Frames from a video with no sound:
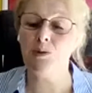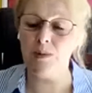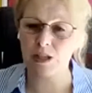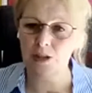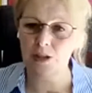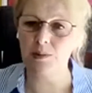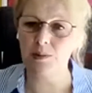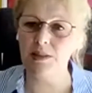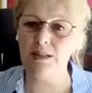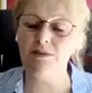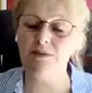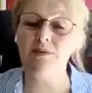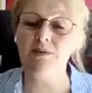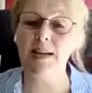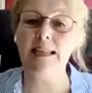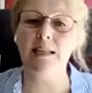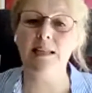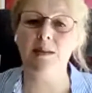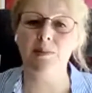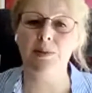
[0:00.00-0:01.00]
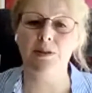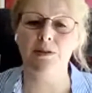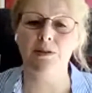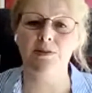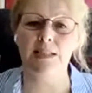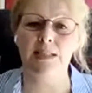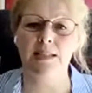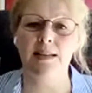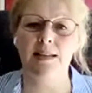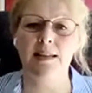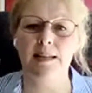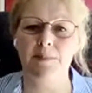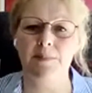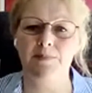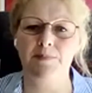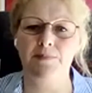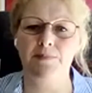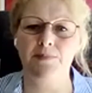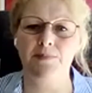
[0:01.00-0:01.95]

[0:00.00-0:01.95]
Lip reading: which you will develop over time.